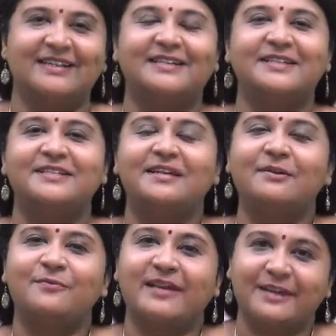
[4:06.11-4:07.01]
It is
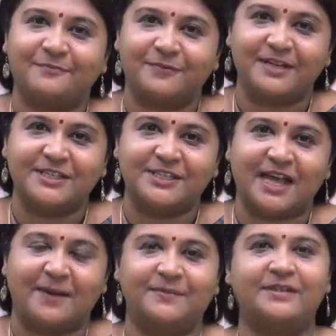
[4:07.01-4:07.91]
the very first
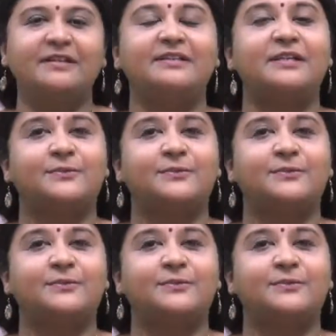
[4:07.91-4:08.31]
chapter, the